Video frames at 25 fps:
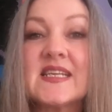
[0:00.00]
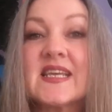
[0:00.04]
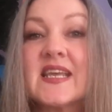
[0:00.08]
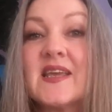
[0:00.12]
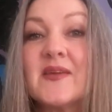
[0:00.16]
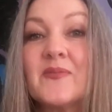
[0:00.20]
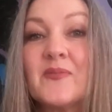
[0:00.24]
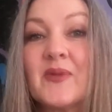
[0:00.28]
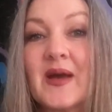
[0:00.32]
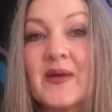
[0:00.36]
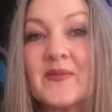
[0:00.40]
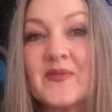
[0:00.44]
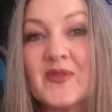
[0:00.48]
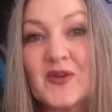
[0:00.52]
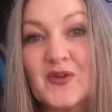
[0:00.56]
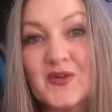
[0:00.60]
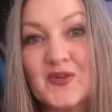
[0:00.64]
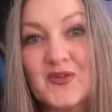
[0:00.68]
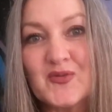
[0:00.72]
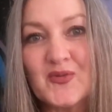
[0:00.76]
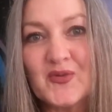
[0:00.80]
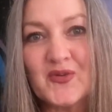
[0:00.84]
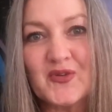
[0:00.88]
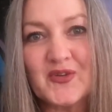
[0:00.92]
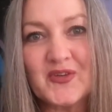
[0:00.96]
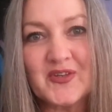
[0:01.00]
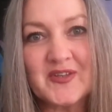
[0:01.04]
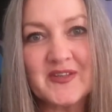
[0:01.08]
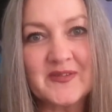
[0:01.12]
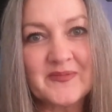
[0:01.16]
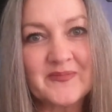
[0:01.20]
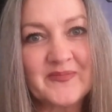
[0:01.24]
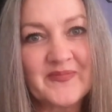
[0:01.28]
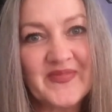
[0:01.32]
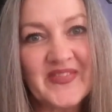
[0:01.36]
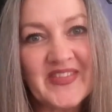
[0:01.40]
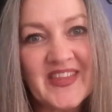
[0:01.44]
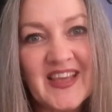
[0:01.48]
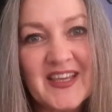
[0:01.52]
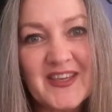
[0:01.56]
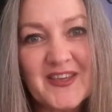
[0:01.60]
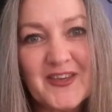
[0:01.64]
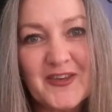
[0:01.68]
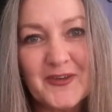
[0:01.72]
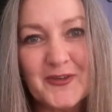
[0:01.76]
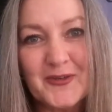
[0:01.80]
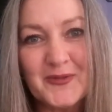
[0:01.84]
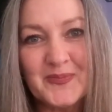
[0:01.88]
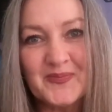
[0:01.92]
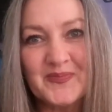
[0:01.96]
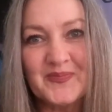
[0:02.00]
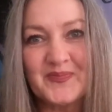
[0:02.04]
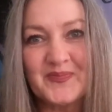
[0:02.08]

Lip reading: keep up the good work. Thank you.